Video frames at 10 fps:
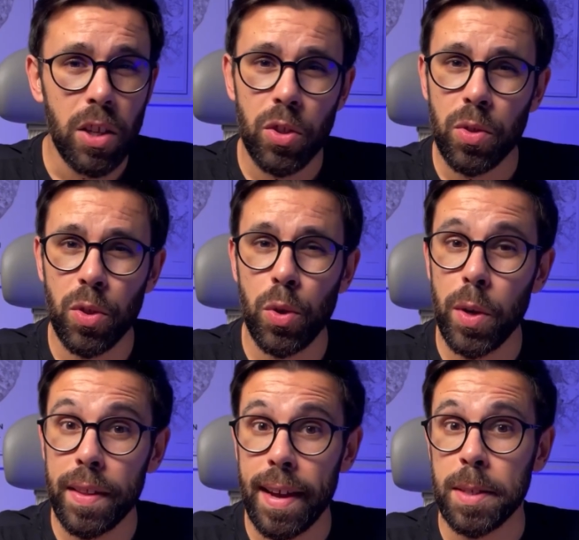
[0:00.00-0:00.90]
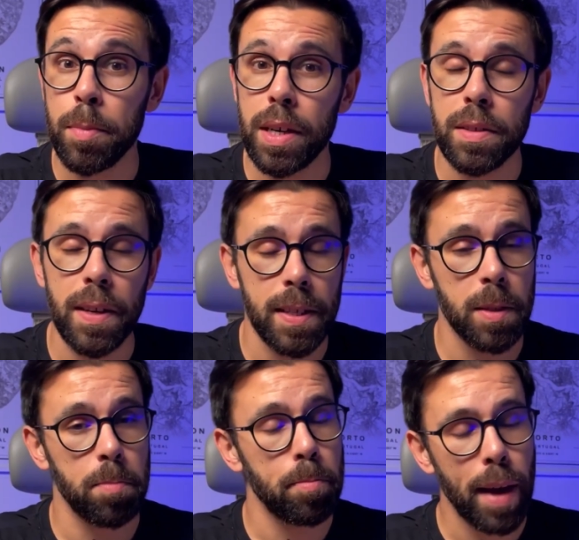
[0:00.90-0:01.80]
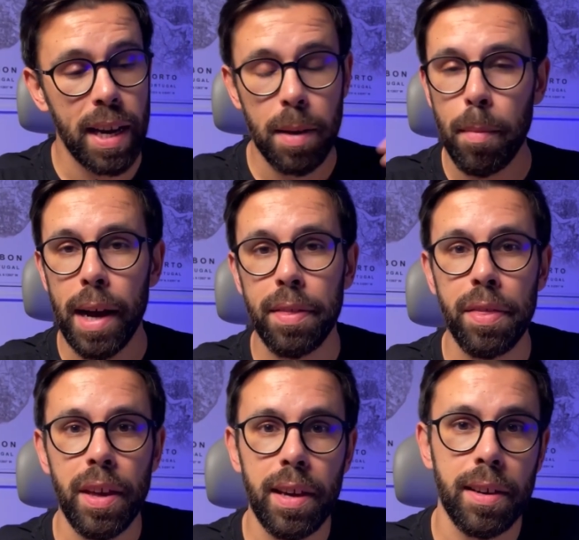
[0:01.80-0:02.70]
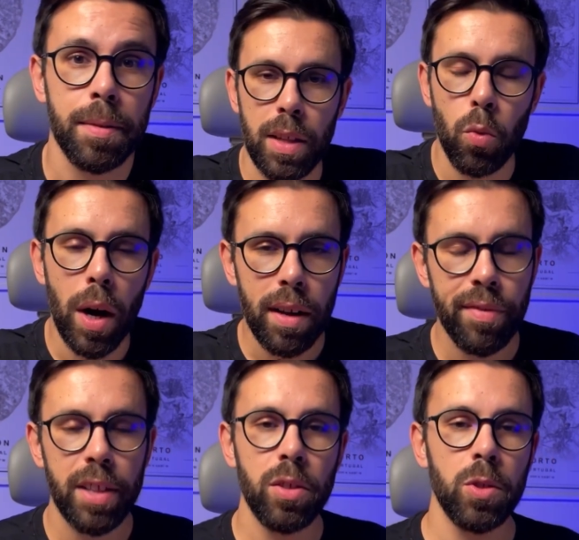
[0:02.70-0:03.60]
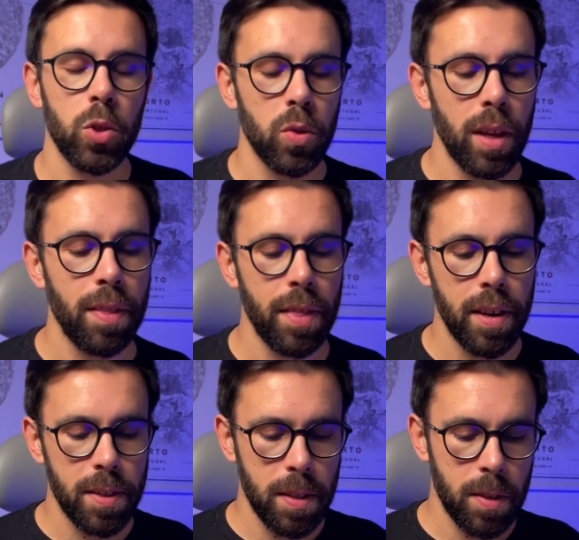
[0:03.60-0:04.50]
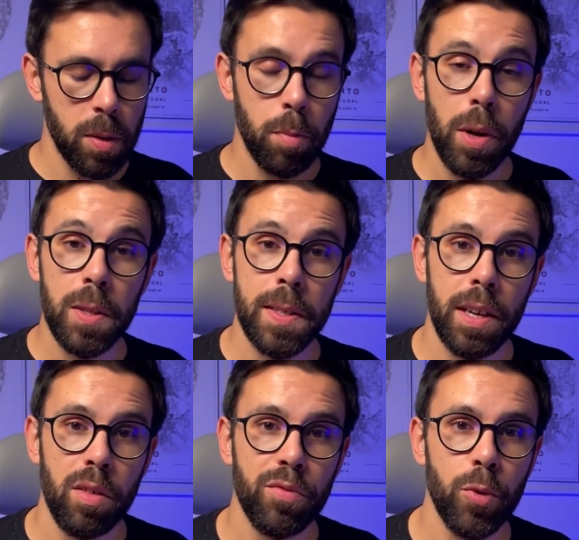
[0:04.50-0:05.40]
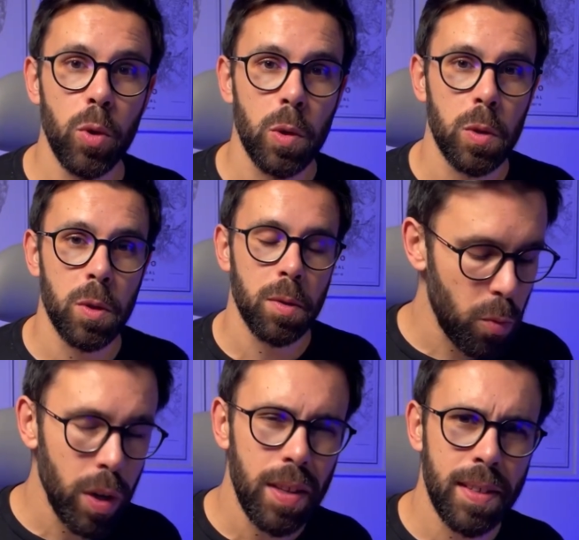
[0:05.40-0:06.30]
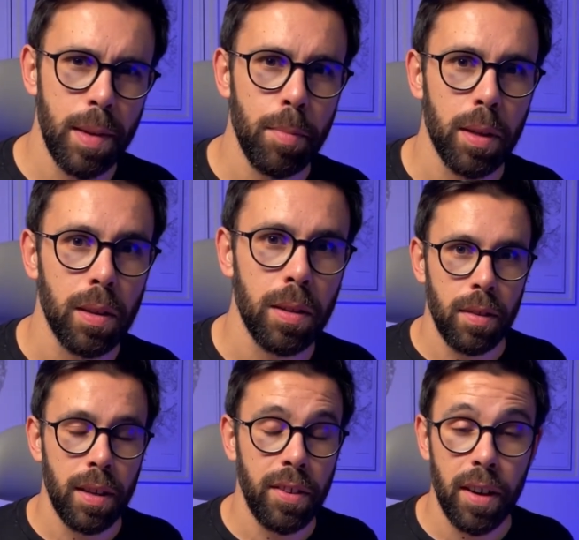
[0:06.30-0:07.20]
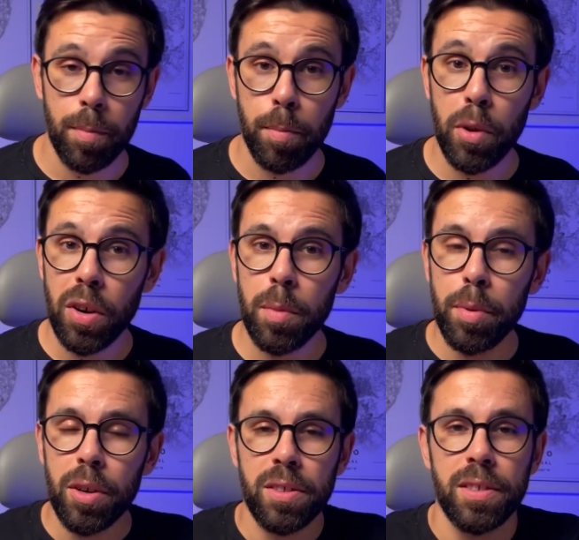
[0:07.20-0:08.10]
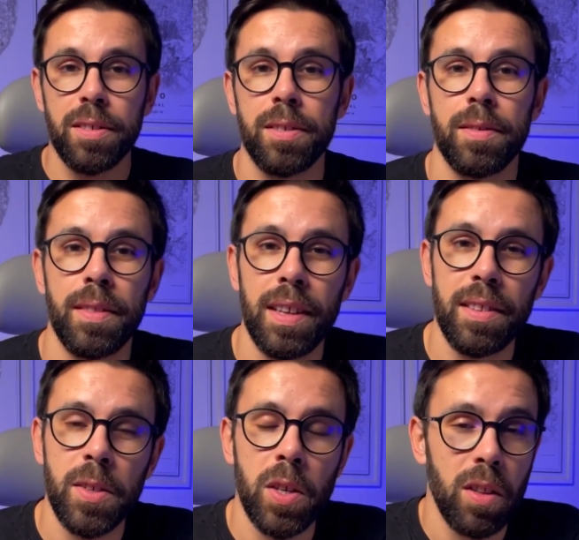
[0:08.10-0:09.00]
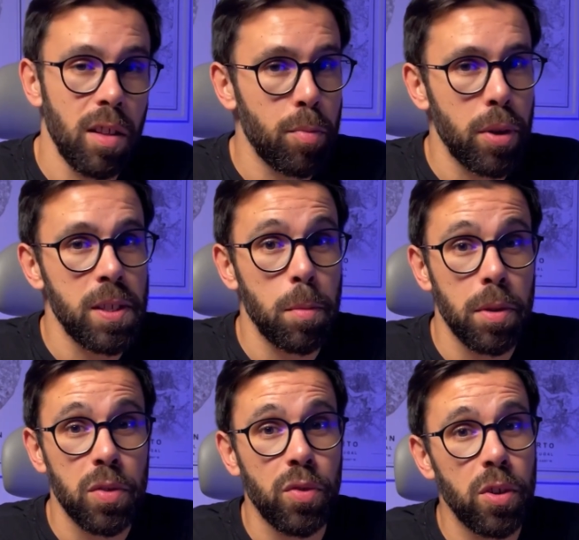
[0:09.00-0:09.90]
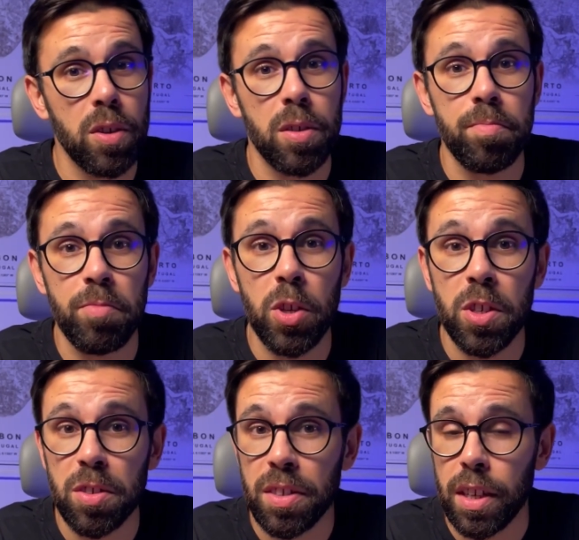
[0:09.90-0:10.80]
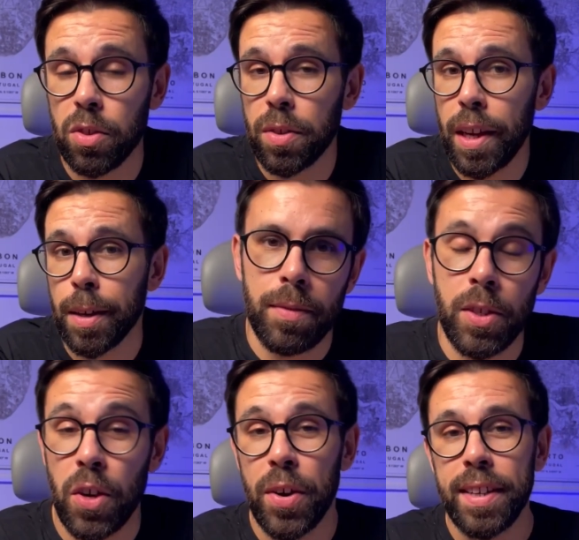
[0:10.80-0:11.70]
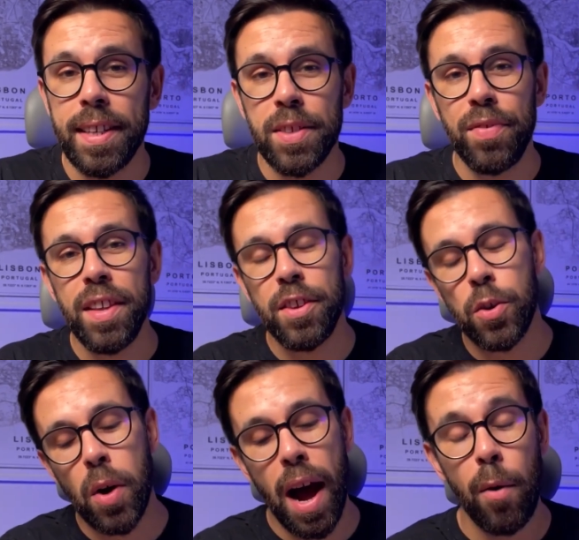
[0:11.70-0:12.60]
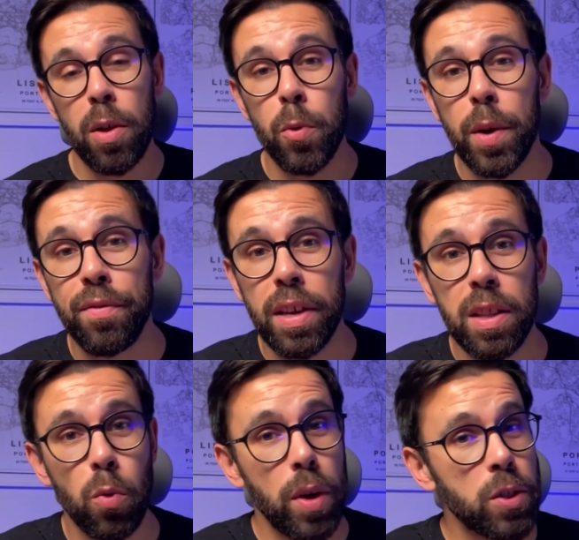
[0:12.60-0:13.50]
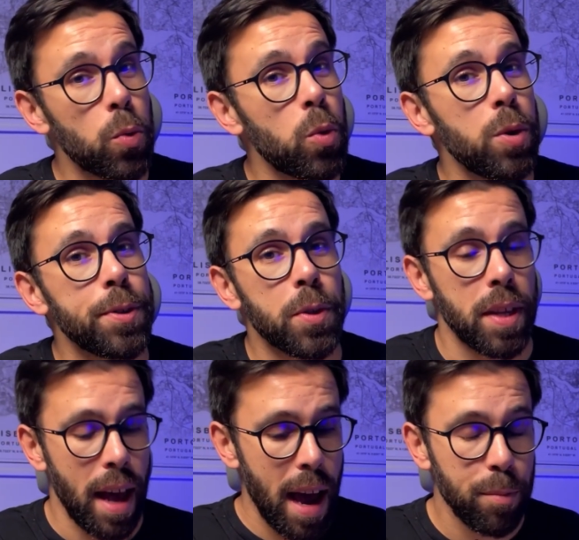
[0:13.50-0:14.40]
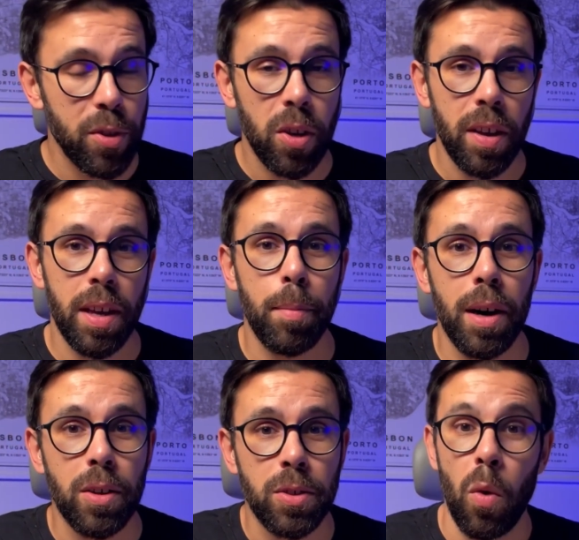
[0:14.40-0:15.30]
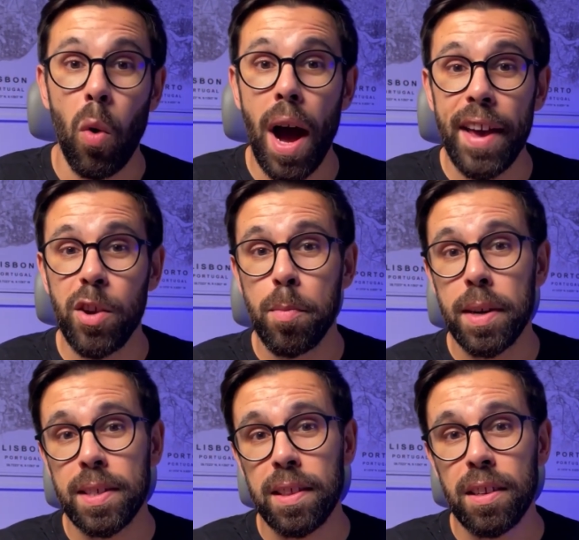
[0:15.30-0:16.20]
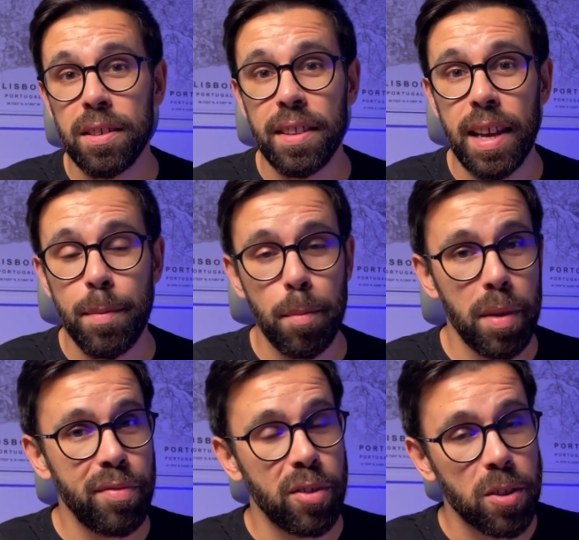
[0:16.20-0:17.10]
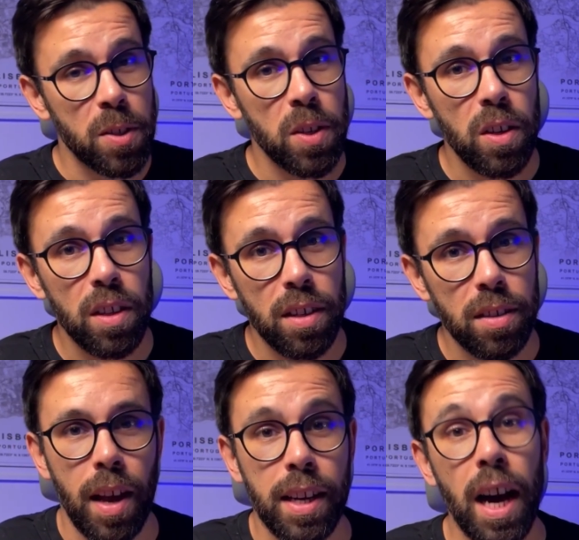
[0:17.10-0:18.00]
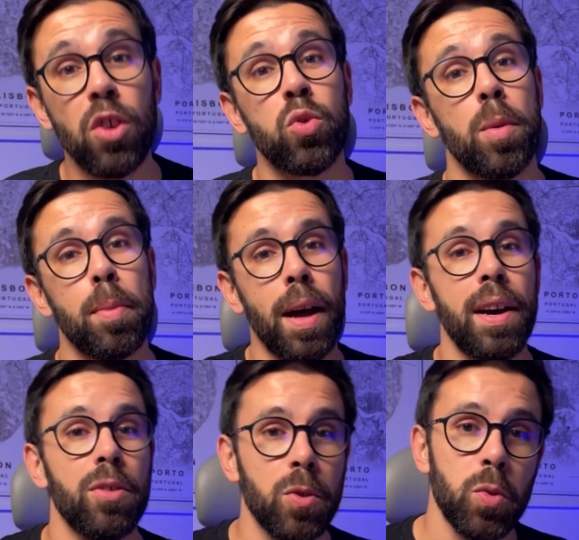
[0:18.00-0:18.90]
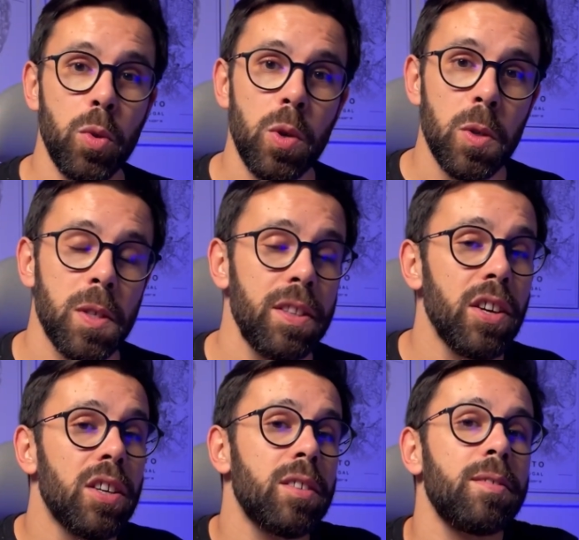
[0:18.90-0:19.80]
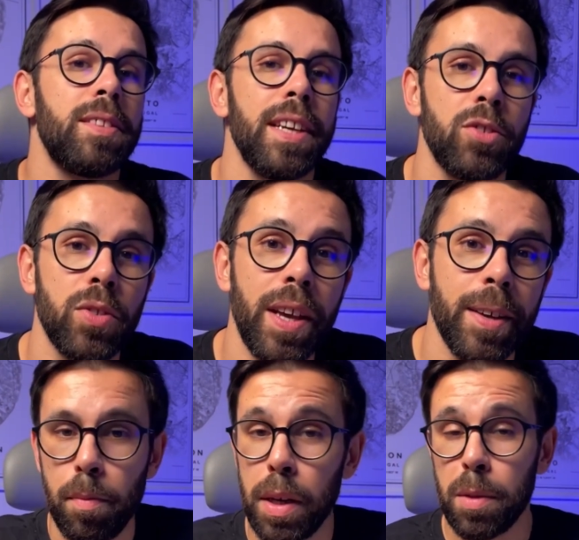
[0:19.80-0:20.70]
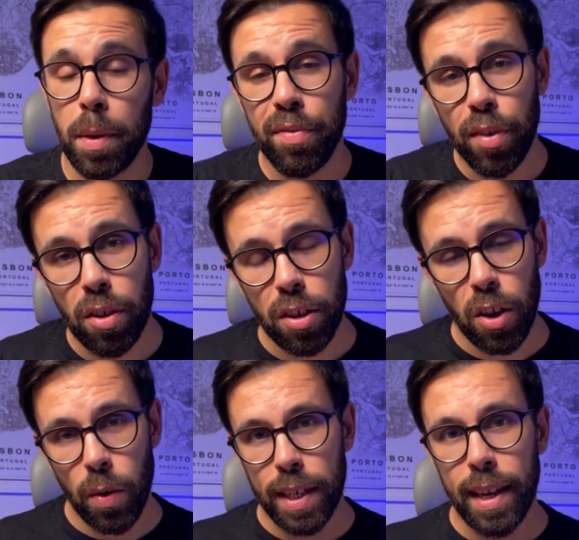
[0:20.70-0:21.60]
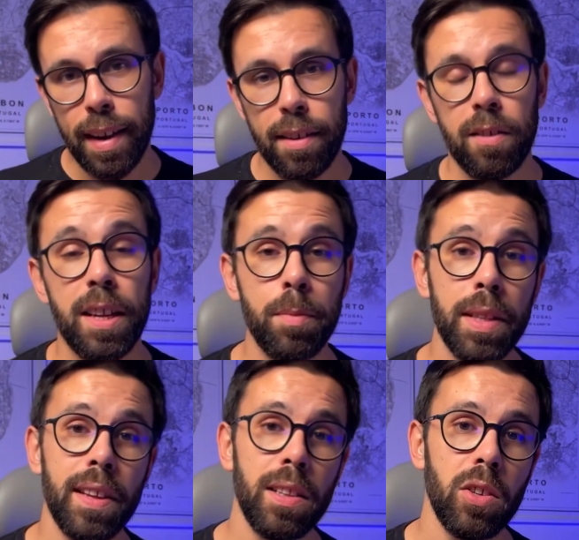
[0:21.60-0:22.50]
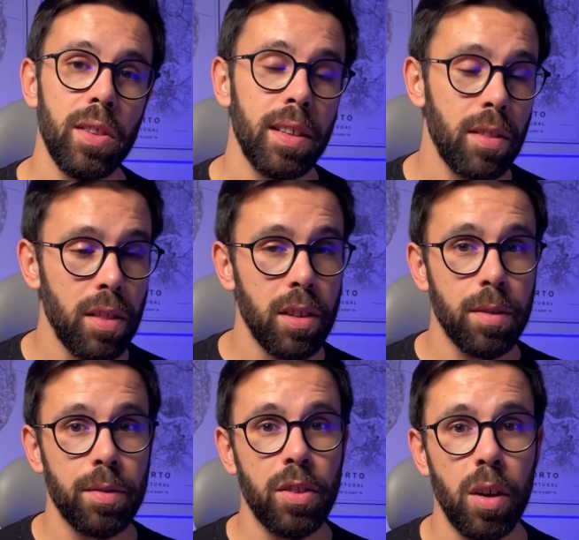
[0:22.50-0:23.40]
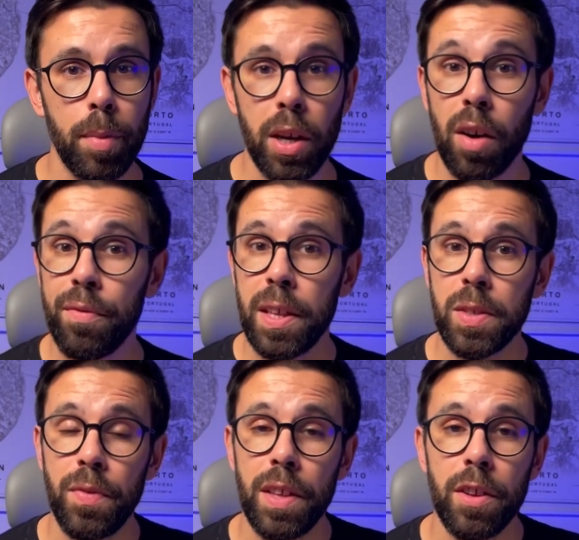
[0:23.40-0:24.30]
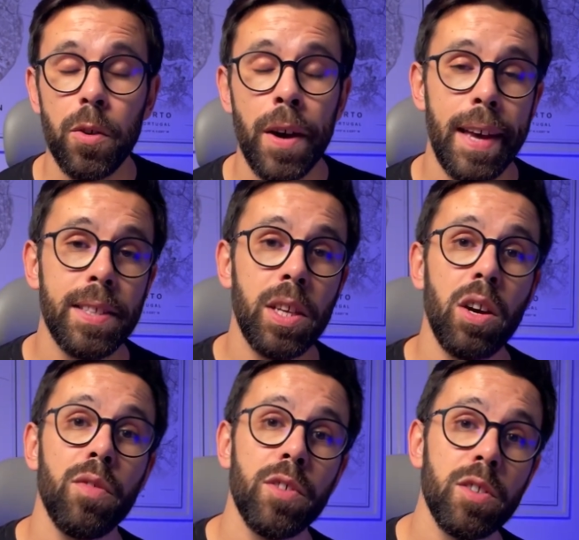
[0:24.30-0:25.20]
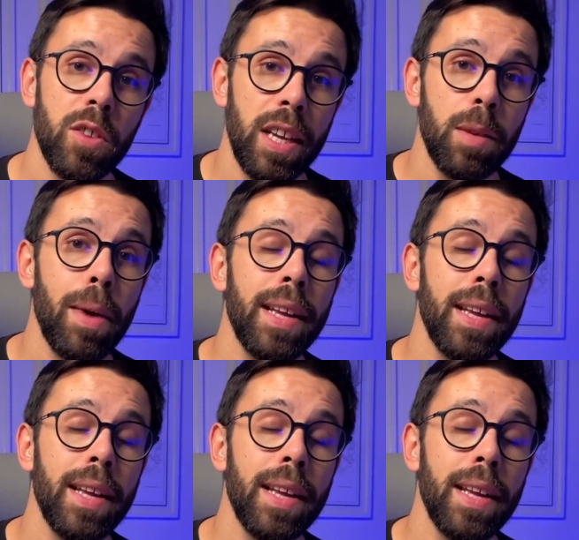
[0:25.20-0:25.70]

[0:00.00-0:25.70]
you don't do it as much as many might think. And what if I told you that there's a small set of rules, really simple, that are more important than the solid principles for your day-to-day? So in this video, I will reveal which rules I'm talking about, why you must learn them before solid, and how to apply those rules in your day-to-day. But before going there, let me tell you that the topic of this video is covered in my